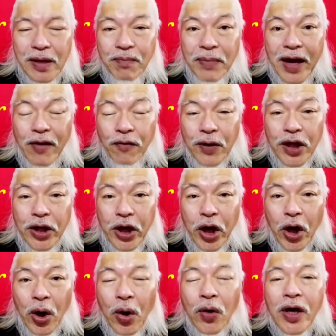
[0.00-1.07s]
In my
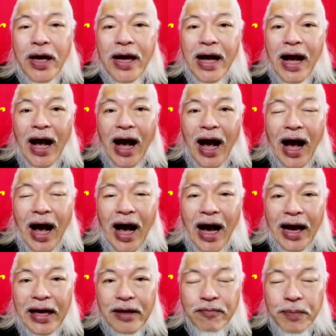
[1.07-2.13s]
video,
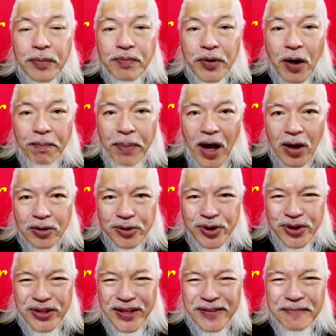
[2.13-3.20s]
I proposed